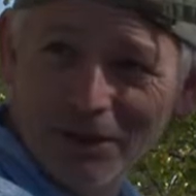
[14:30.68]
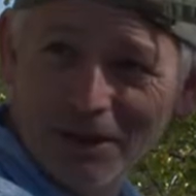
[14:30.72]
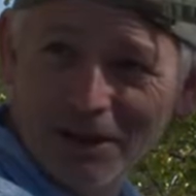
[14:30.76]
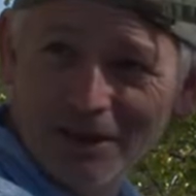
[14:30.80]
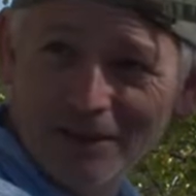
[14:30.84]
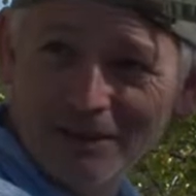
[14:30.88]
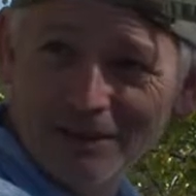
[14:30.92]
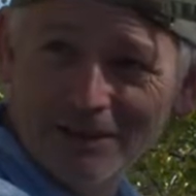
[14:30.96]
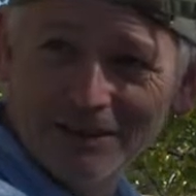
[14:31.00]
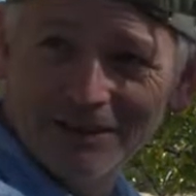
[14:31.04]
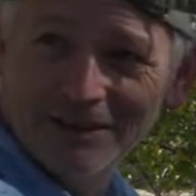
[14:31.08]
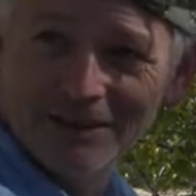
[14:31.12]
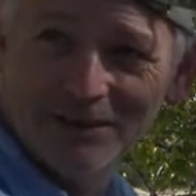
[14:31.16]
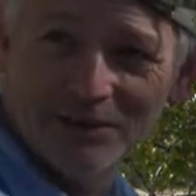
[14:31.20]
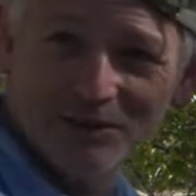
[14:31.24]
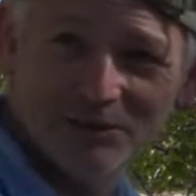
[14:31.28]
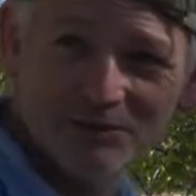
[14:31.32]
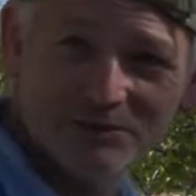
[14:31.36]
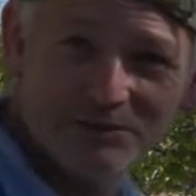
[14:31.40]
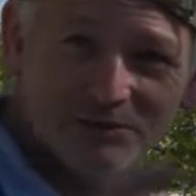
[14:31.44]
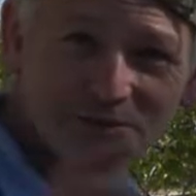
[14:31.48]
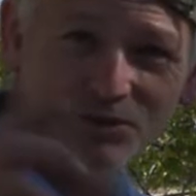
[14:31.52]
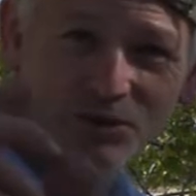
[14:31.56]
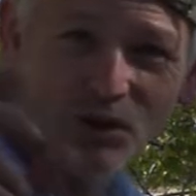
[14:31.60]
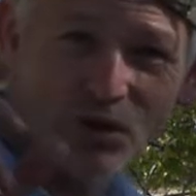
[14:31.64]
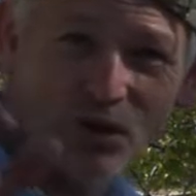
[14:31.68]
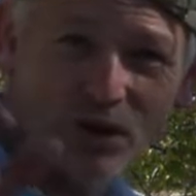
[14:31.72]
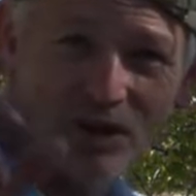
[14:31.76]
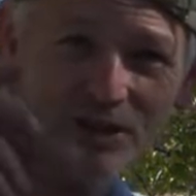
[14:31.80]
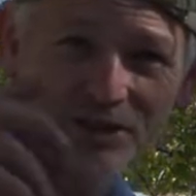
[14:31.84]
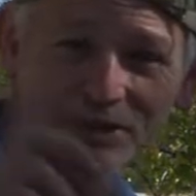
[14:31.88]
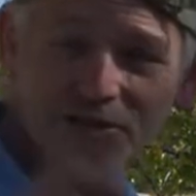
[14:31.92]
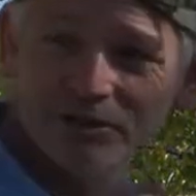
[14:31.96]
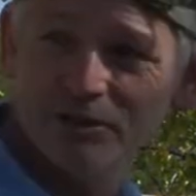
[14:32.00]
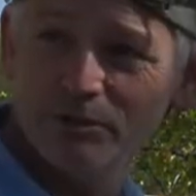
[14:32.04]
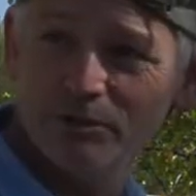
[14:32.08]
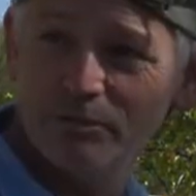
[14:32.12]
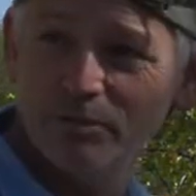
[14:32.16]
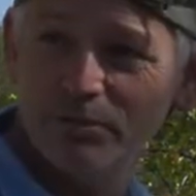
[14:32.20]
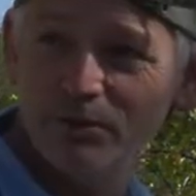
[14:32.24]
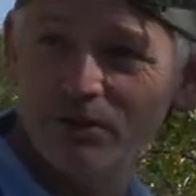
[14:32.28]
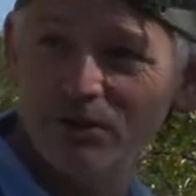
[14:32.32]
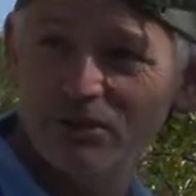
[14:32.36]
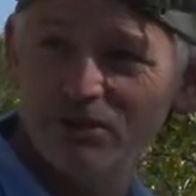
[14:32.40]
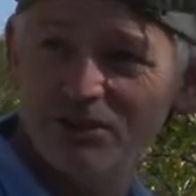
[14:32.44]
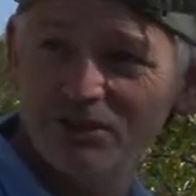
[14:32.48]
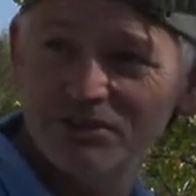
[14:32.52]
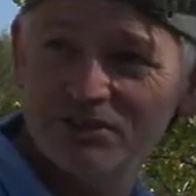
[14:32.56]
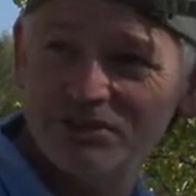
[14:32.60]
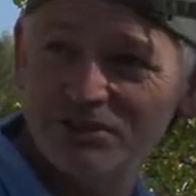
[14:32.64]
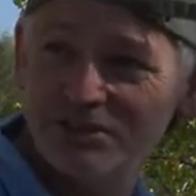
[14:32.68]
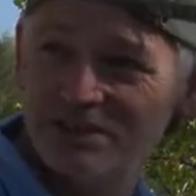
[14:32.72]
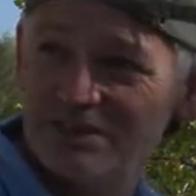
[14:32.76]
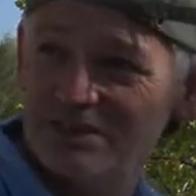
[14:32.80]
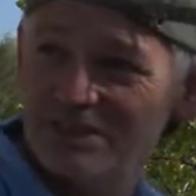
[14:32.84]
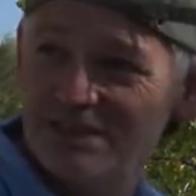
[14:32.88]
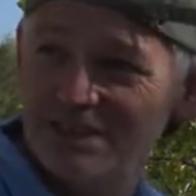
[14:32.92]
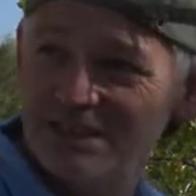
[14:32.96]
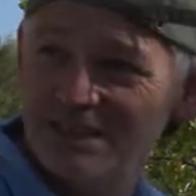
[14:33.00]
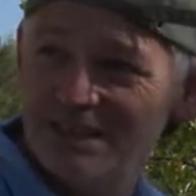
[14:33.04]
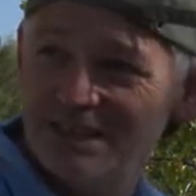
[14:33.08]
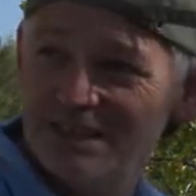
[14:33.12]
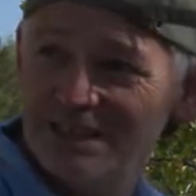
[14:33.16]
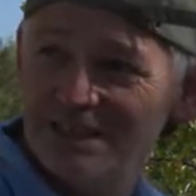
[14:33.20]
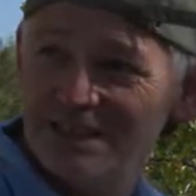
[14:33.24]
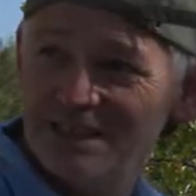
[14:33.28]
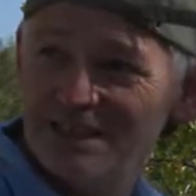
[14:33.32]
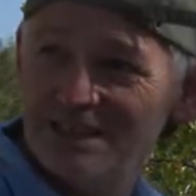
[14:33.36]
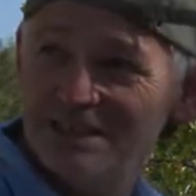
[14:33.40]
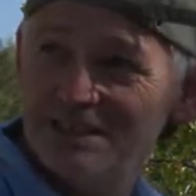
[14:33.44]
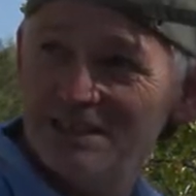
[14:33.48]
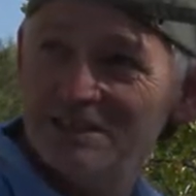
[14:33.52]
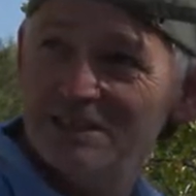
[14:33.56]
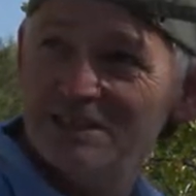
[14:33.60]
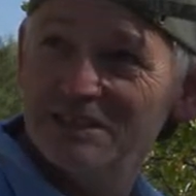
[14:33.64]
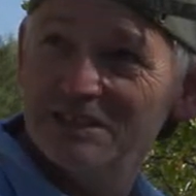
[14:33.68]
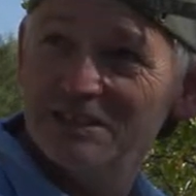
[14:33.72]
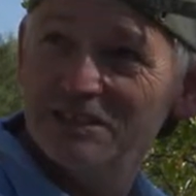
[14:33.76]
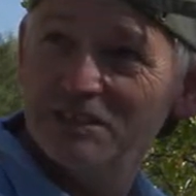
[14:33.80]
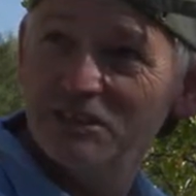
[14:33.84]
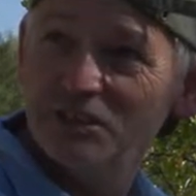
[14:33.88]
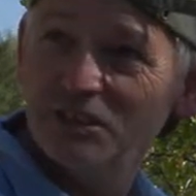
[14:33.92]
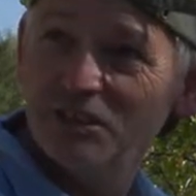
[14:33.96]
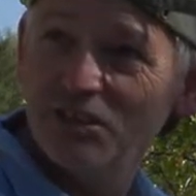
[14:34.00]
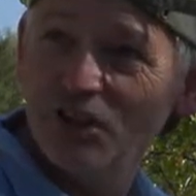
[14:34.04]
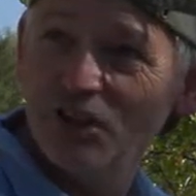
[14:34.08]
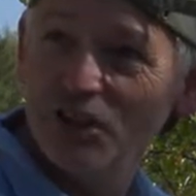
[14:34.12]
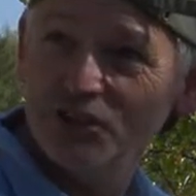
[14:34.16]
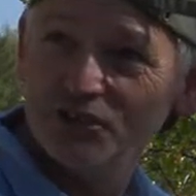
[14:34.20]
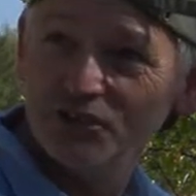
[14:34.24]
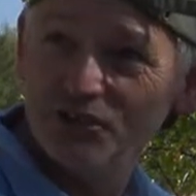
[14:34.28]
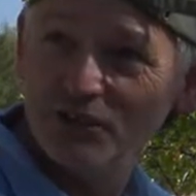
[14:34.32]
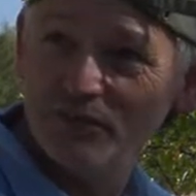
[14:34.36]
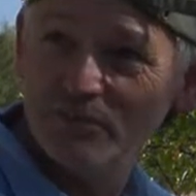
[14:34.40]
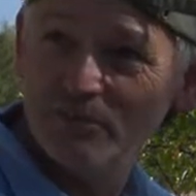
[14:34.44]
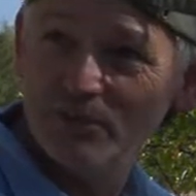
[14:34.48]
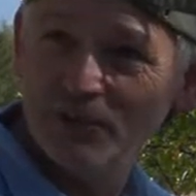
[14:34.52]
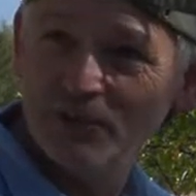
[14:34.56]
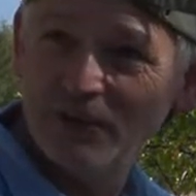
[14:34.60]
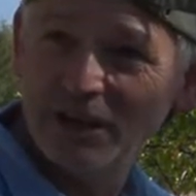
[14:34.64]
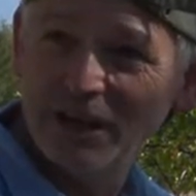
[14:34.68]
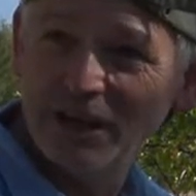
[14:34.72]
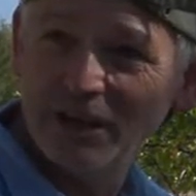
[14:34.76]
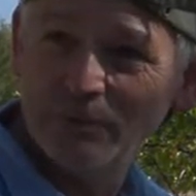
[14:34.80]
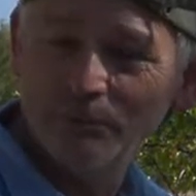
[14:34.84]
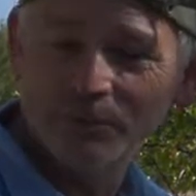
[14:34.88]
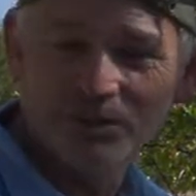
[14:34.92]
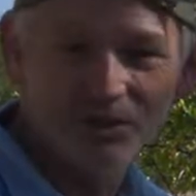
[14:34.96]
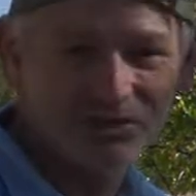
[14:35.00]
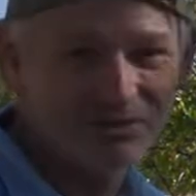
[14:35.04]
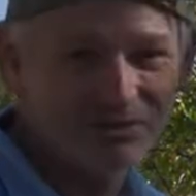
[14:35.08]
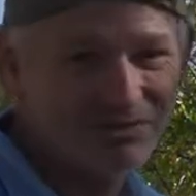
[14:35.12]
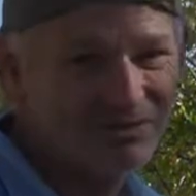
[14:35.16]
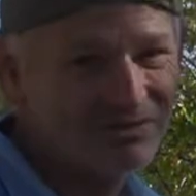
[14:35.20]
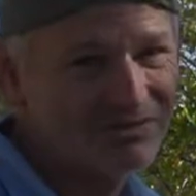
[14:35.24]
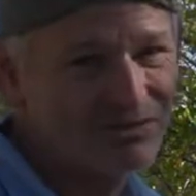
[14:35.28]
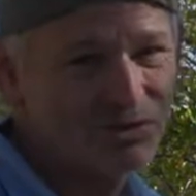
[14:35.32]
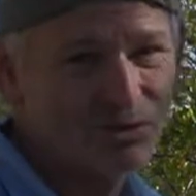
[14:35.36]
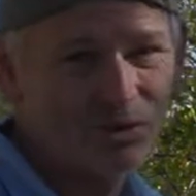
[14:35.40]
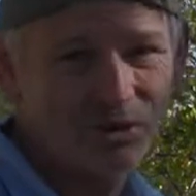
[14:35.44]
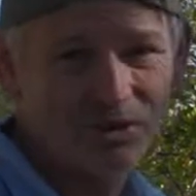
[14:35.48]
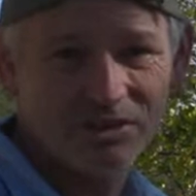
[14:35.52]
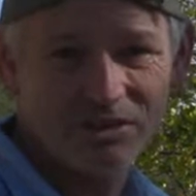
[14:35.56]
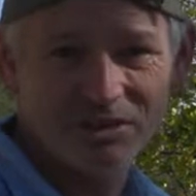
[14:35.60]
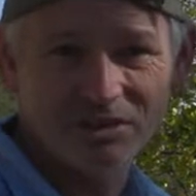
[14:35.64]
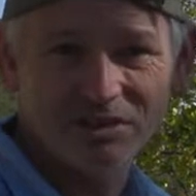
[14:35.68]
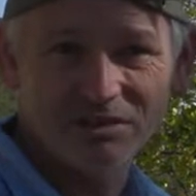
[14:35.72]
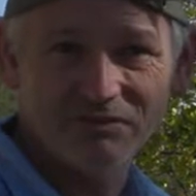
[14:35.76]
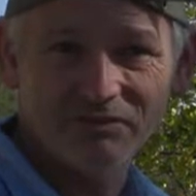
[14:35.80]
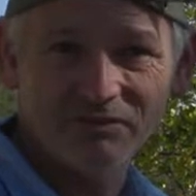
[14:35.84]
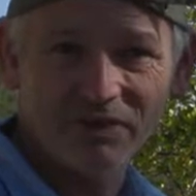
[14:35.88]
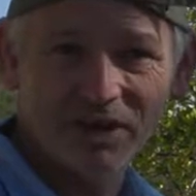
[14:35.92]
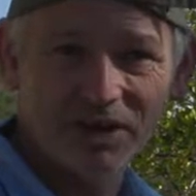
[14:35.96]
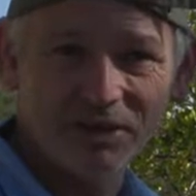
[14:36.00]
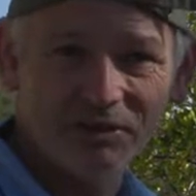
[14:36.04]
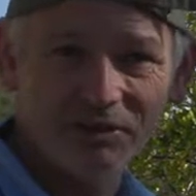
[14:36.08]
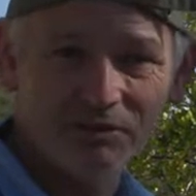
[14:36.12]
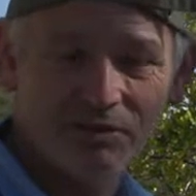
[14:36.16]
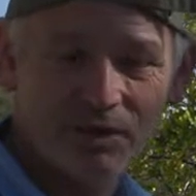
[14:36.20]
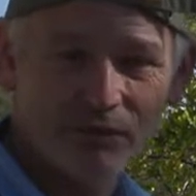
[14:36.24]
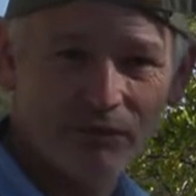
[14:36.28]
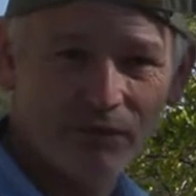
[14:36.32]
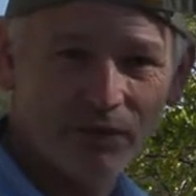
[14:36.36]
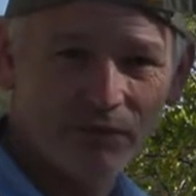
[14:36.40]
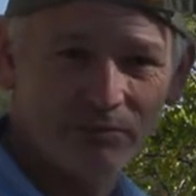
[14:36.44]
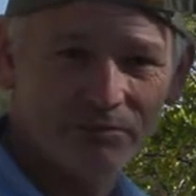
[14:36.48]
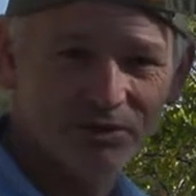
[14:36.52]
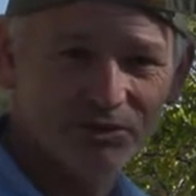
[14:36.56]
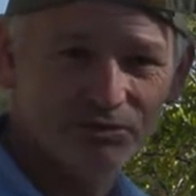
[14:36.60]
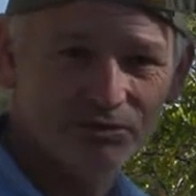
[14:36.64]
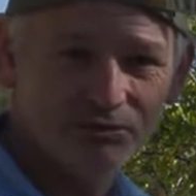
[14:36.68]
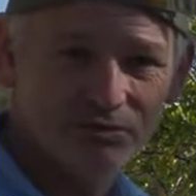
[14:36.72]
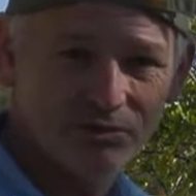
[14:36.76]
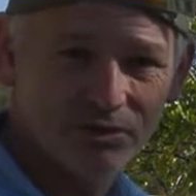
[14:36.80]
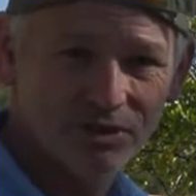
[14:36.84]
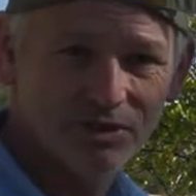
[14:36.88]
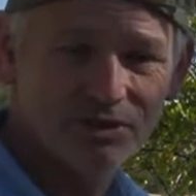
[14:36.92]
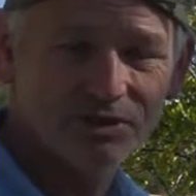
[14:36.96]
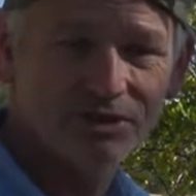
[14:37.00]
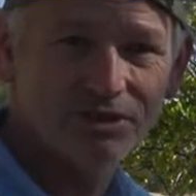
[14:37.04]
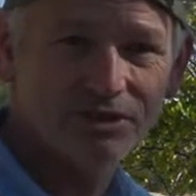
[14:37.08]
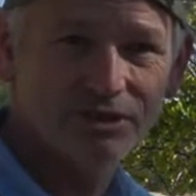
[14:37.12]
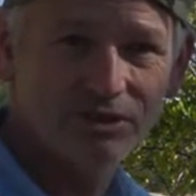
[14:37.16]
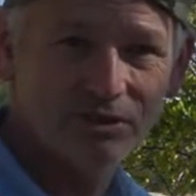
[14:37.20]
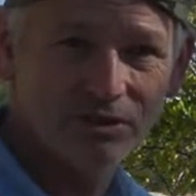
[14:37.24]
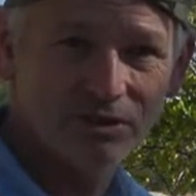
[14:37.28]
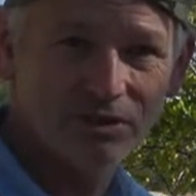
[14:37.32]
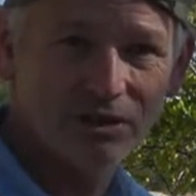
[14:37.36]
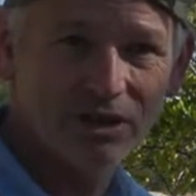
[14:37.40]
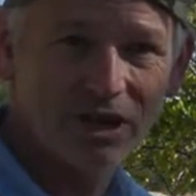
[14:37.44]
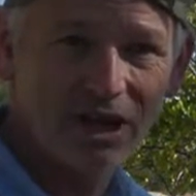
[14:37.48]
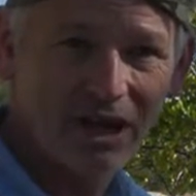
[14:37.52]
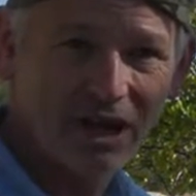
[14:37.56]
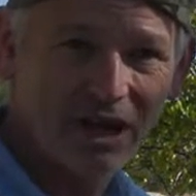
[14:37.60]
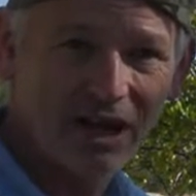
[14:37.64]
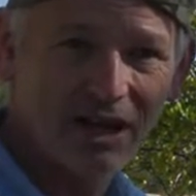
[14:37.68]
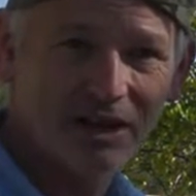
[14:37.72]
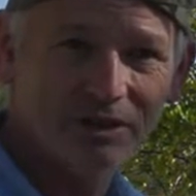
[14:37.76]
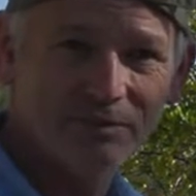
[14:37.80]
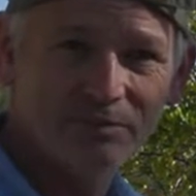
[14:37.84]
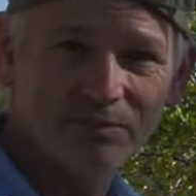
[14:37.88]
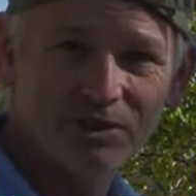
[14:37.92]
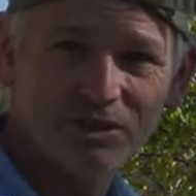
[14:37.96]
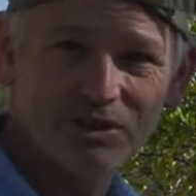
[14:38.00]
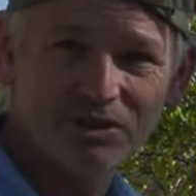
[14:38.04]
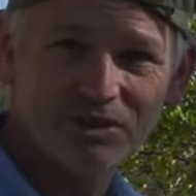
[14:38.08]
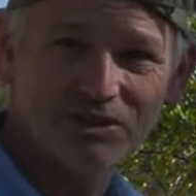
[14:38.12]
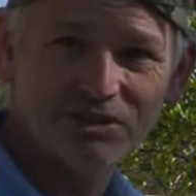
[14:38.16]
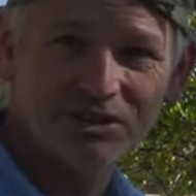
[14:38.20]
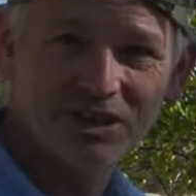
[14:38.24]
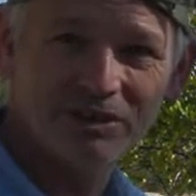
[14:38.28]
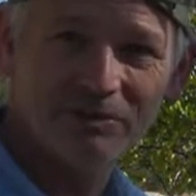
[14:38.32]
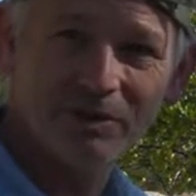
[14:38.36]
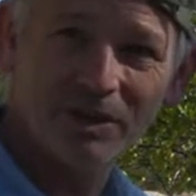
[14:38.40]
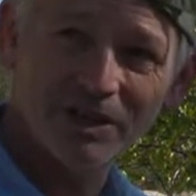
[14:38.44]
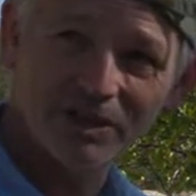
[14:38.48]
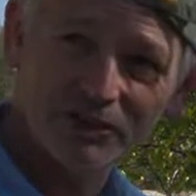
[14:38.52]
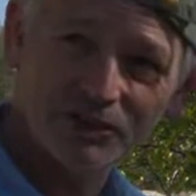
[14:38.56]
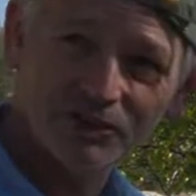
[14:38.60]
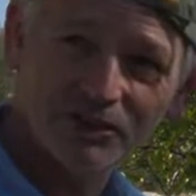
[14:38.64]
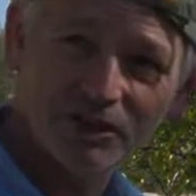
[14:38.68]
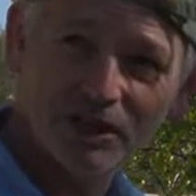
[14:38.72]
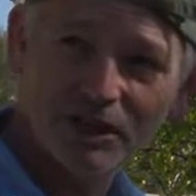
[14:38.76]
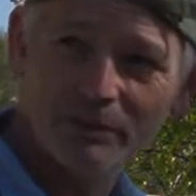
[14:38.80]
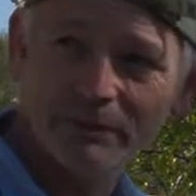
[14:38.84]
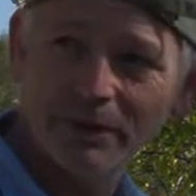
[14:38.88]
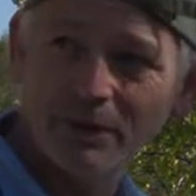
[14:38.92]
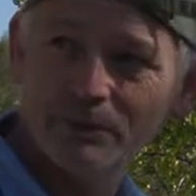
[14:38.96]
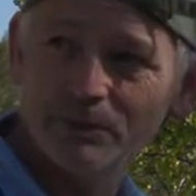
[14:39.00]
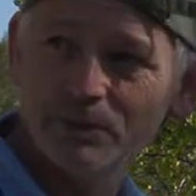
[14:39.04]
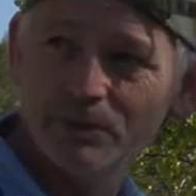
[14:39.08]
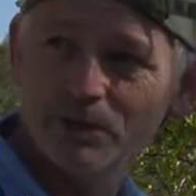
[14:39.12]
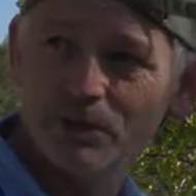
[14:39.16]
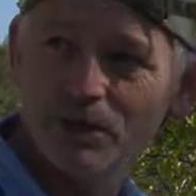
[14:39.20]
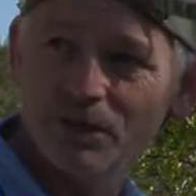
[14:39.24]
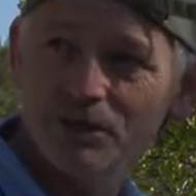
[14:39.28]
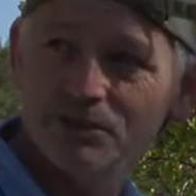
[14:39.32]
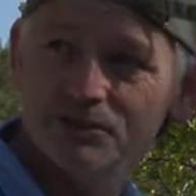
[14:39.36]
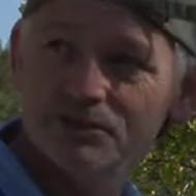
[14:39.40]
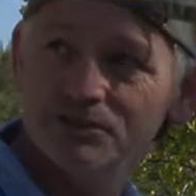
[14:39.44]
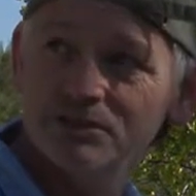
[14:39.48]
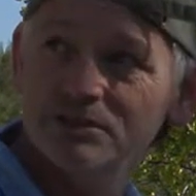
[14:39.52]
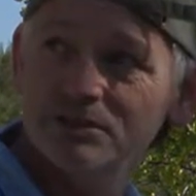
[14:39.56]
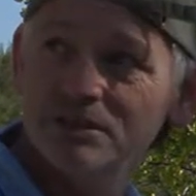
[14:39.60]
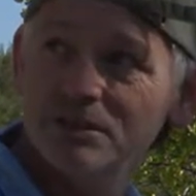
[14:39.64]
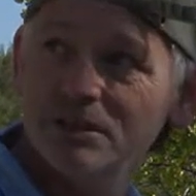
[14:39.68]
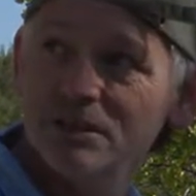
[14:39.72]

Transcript: Uh, tiny little birds, lots of them around, but trying to get a photograph of them is really hard because they won't let you come up close.